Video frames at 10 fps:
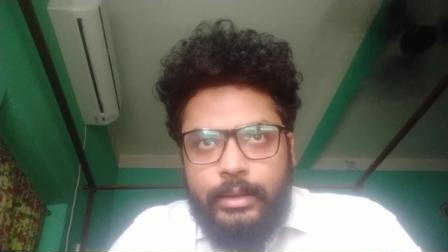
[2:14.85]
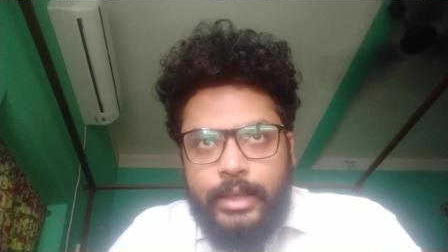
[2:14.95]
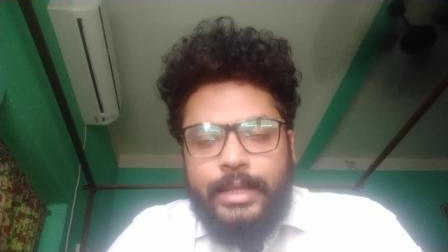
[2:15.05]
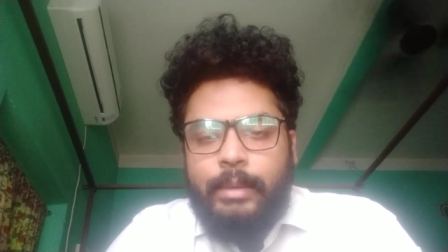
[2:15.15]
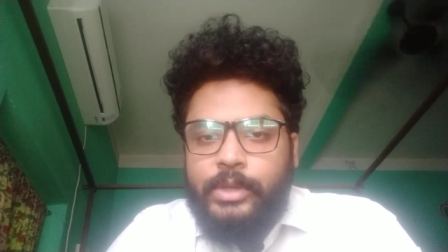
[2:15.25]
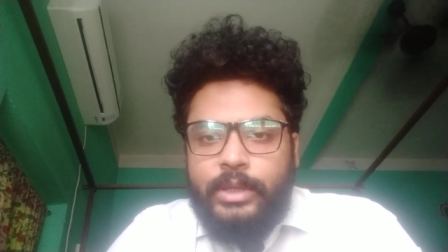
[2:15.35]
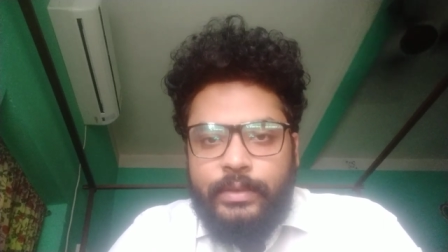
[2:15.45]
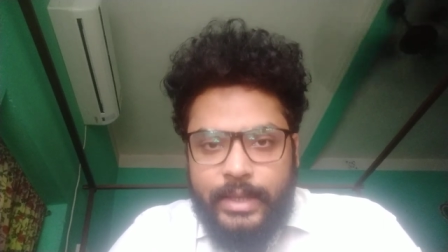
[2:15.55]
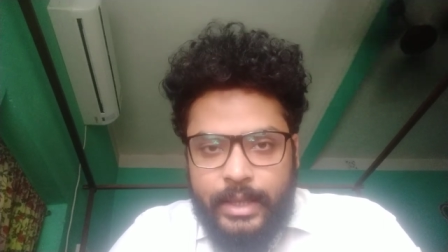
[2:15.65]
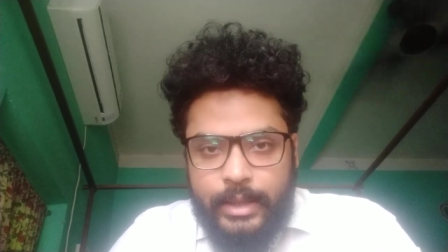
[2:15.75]
the subject
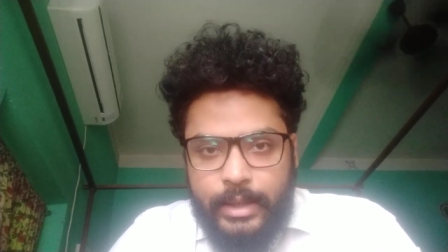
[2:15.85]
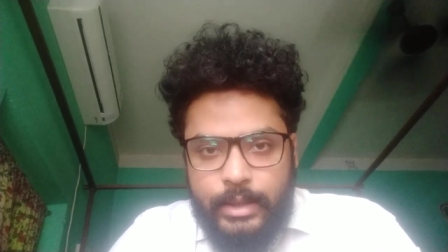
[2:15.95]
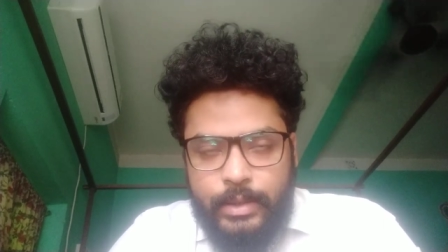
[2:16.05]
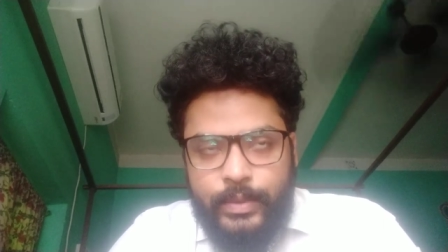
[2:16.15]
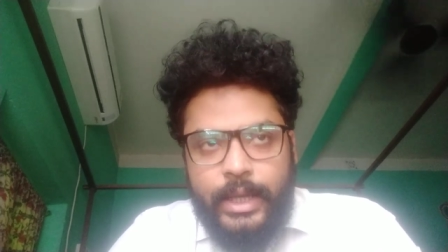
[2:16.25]
of a sentence?